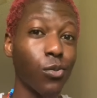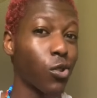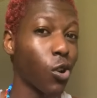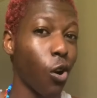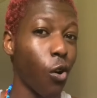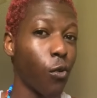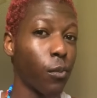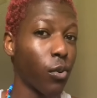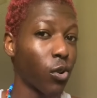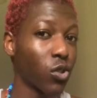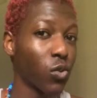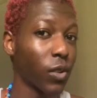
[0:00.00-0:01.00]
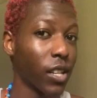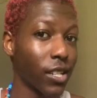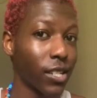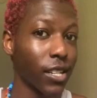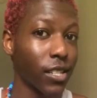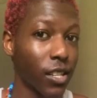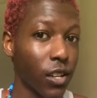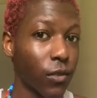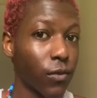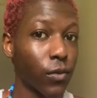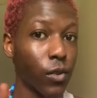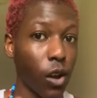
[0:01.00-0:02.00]
your own personal religion itself.
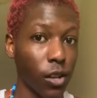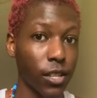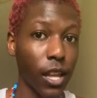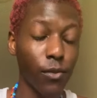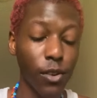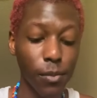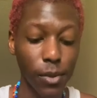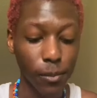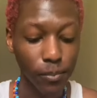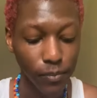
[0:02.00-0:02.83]
Stay with me.